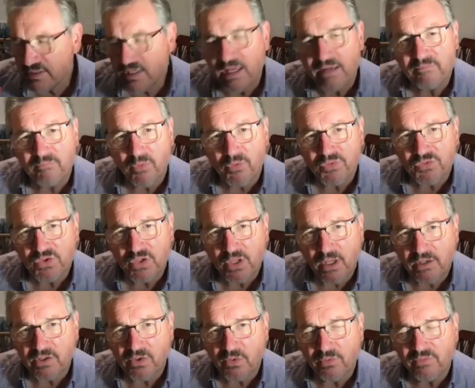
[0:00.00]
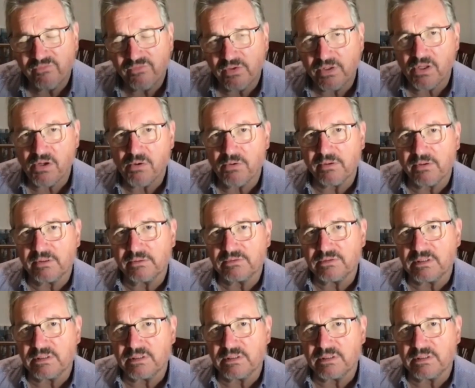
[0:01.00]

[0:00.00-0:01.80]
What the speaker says: to have both the audio and video, or